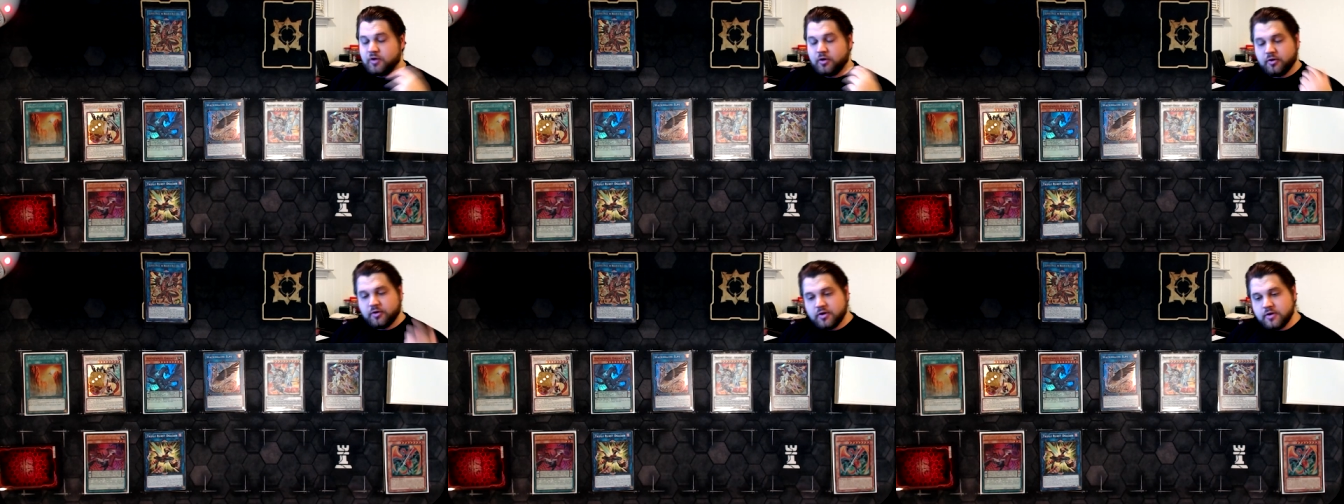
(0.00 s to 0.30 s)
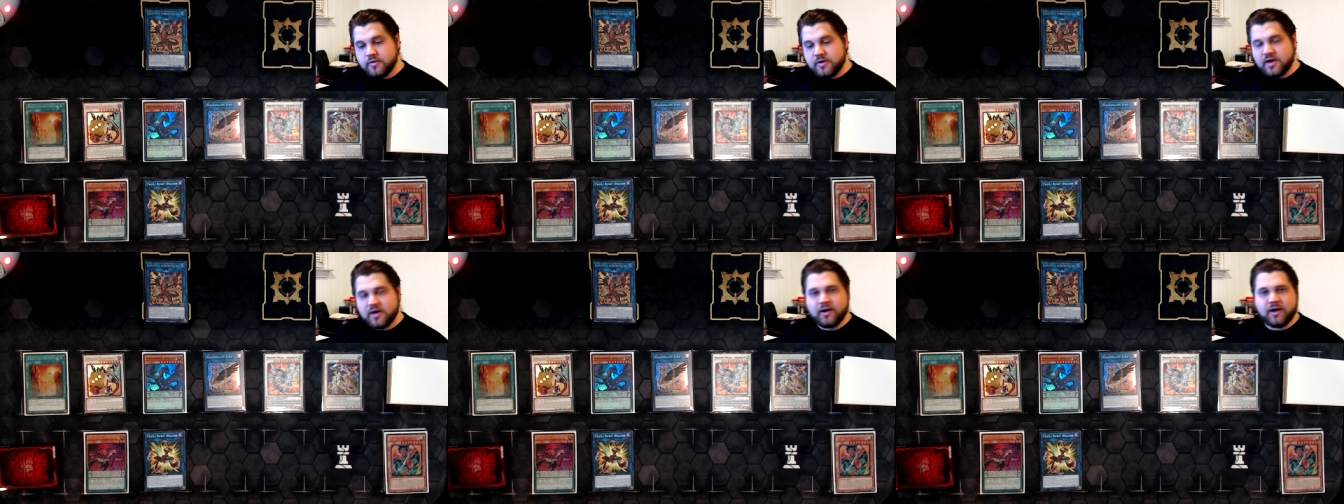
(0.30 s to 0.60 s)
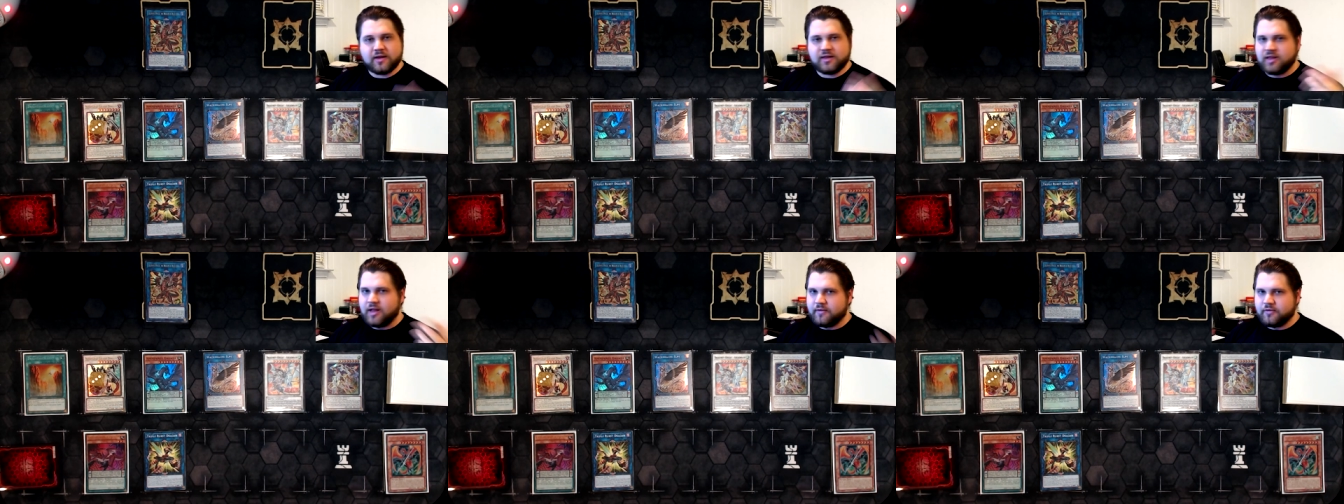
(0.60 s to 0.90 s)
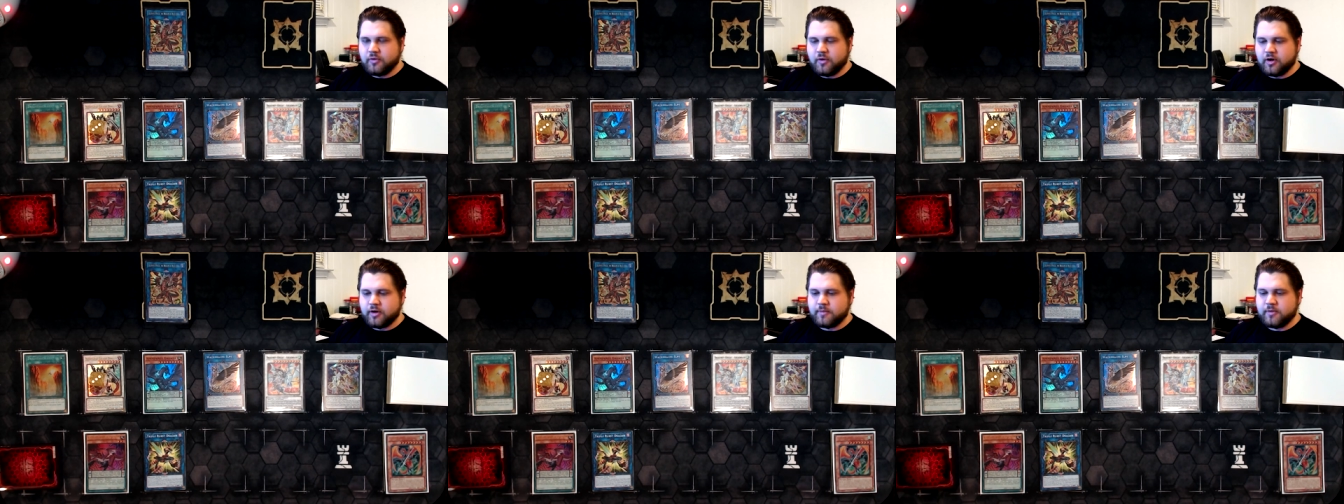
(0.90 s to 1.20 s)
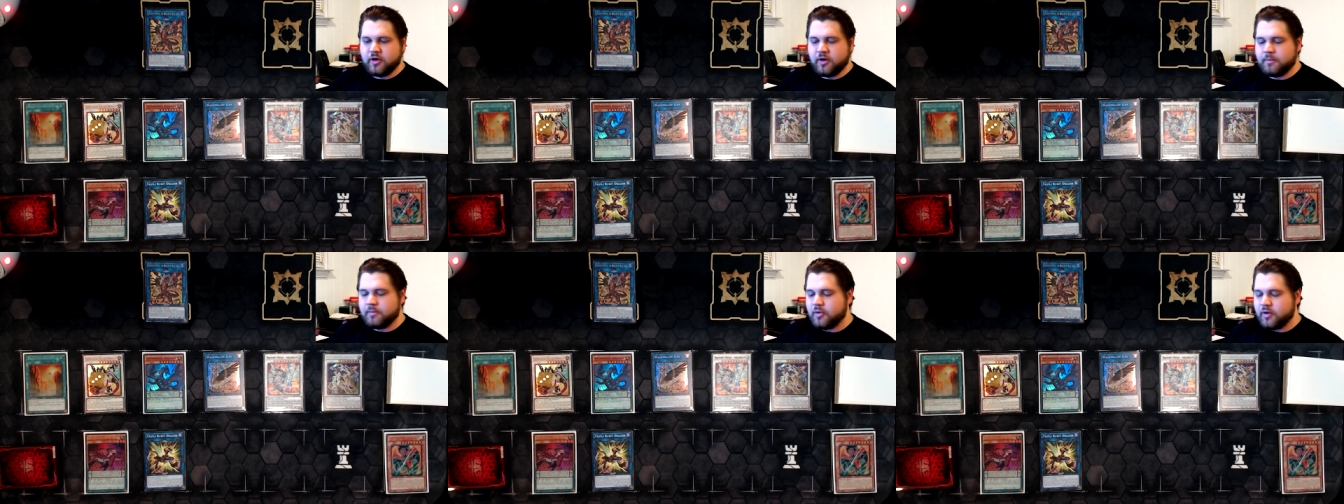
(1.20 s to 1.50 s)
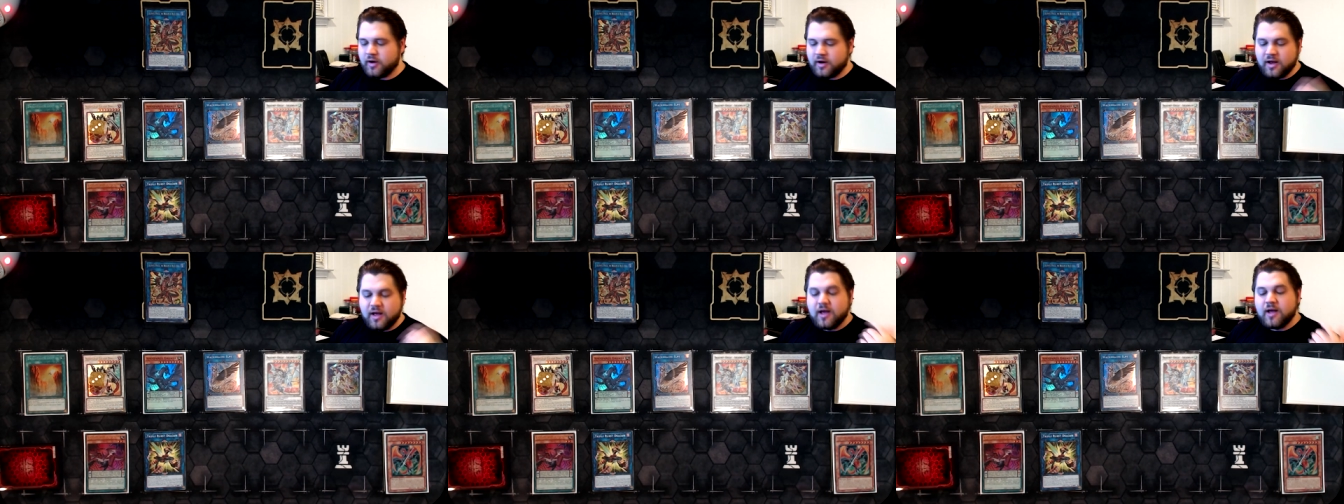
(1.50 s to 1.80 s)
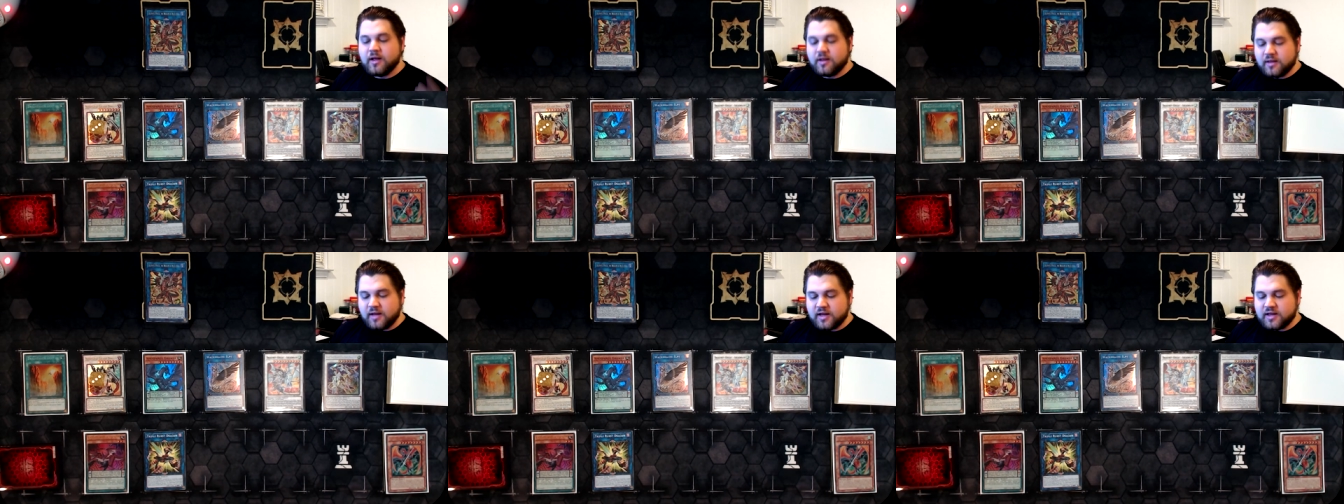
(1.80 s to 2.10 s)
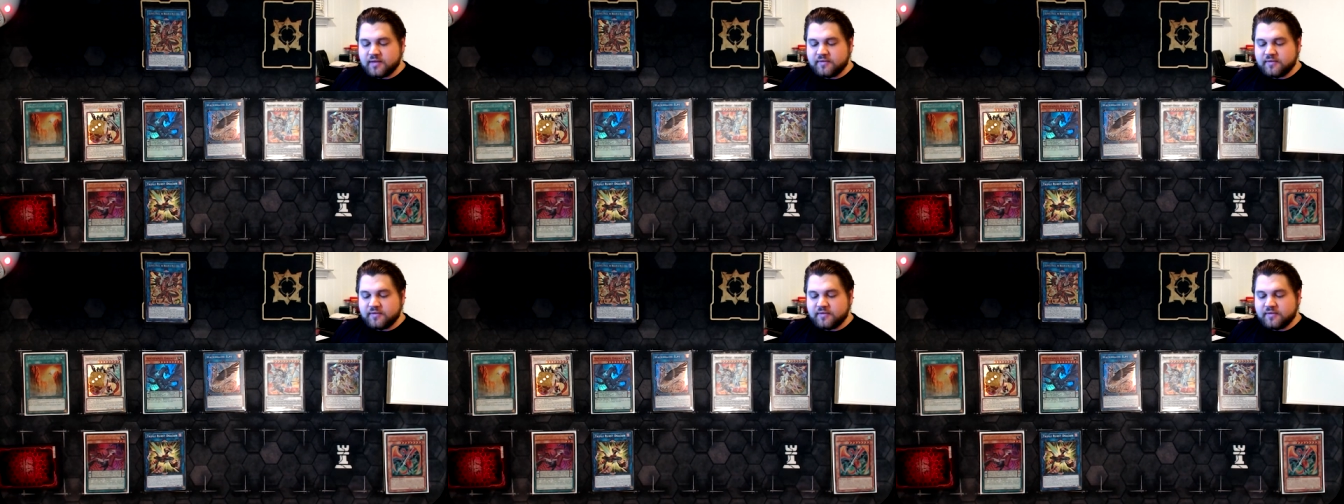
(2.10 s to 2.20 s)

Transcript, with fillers: And if you're new here, I'd love to welcome you on board.